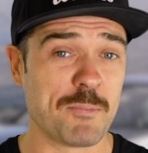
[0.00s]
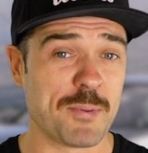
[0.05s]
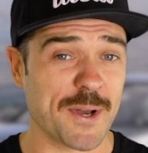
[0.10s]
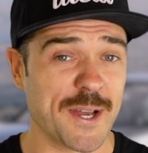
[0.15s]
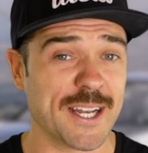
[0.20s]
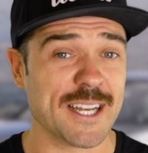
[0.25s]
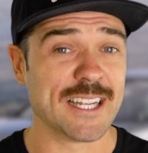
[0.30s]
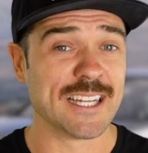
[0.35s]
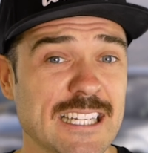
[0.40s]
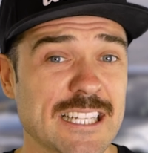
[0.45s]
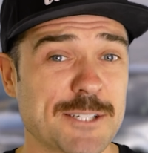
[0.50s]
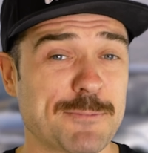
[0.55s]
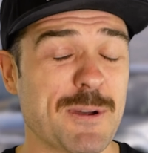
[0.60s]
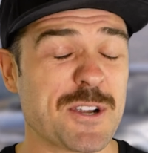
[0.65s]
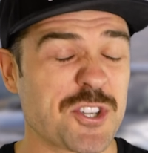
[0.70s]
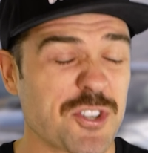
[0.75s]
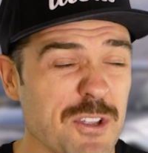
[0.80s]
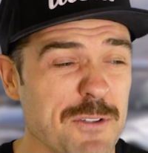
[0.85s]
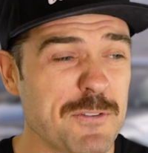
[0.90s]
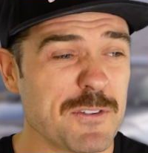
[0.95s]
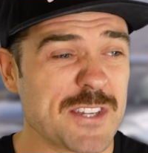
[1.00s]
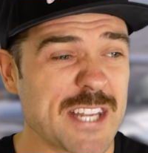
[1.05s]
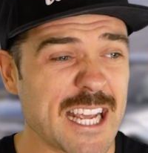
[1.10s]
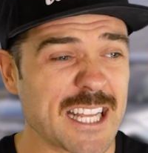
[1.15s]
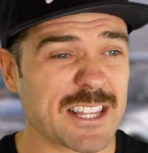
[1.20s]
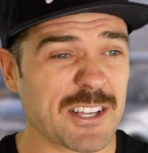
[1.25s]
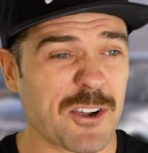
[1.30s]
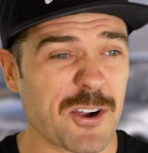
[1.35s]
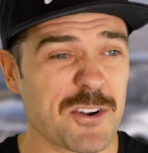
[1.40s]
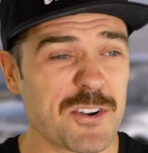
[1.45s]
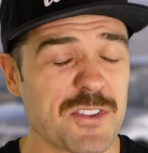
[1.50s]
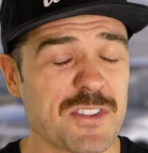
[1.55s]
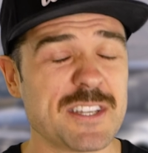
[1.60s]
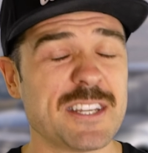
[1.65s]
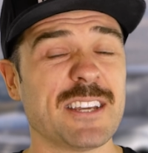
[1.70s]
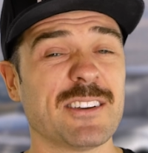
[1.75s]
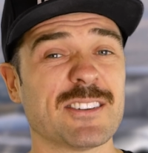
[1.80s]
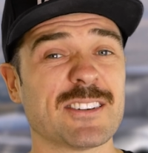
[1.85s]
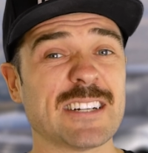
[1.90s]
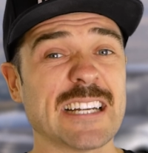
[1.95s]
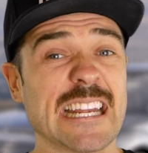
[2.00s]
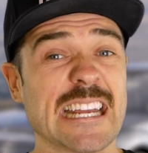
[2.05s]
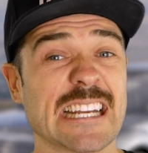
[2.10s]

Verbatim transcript: but especially if you take the car to the dealer,